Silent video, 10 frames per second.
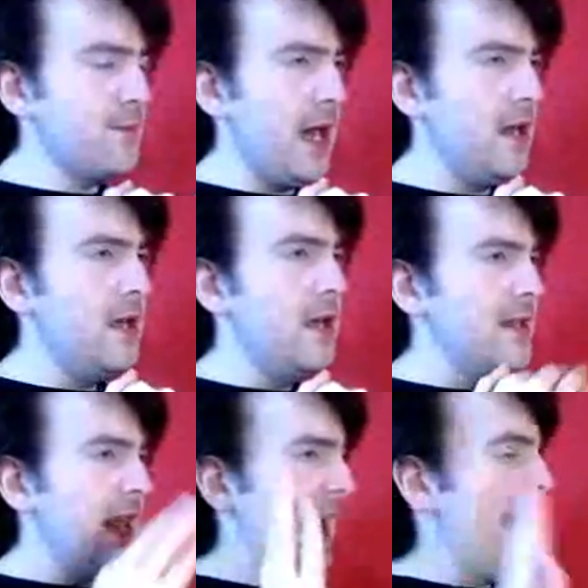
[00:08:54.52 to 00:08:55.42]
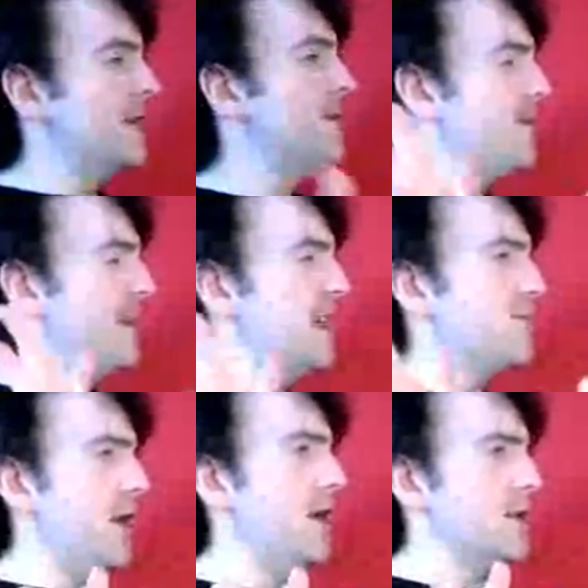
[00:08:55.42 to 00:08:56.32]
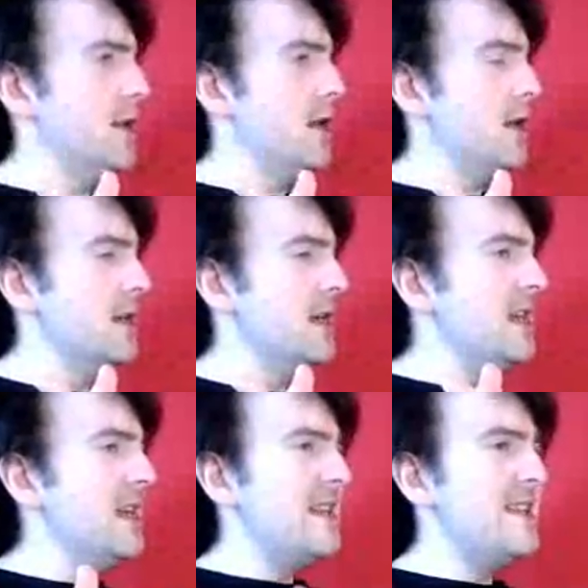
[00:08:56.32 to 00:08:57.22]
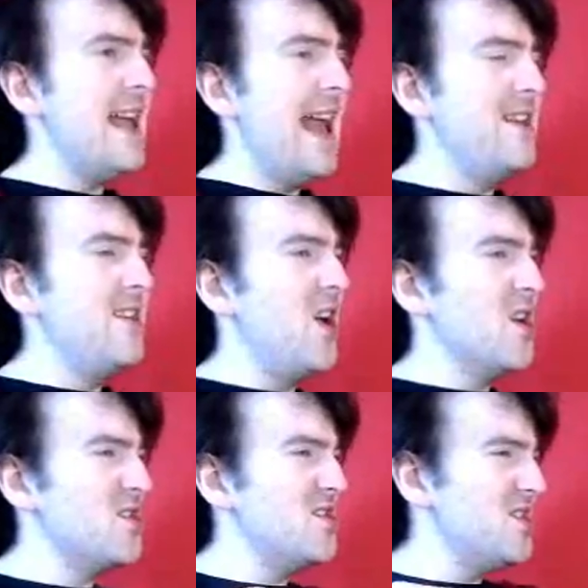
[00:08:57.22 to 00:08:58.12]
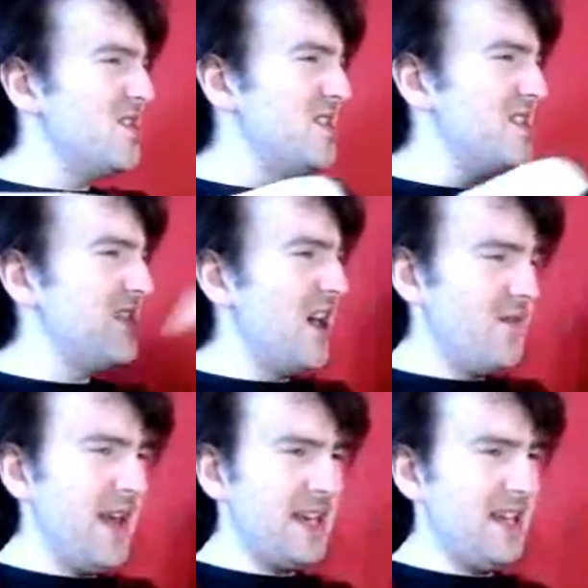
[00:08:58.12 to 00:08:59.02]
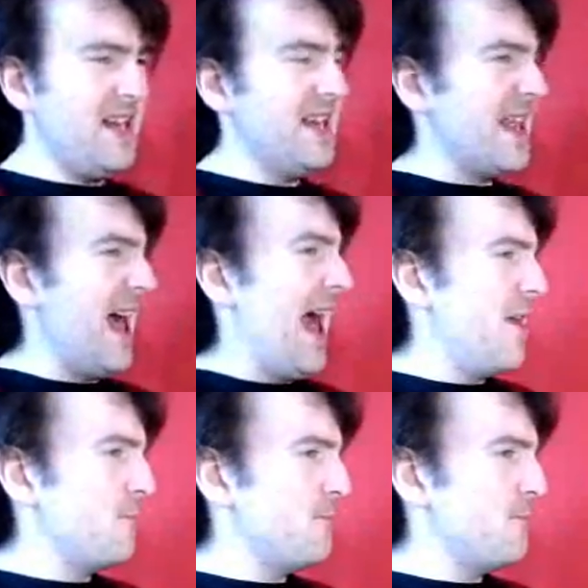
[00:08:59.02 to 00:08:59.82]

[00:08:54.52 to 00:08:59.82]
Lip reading: but the actual finished product then looks nothing like that.